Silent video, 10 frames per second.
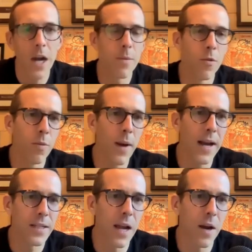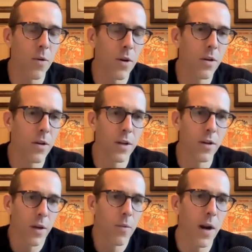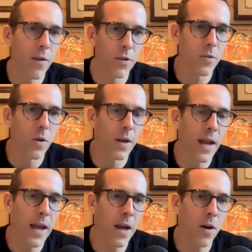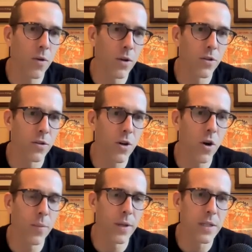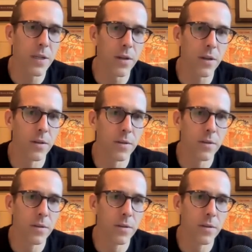do you move past that? What do you, are you like, whatever it's one day, or what's your coping skill?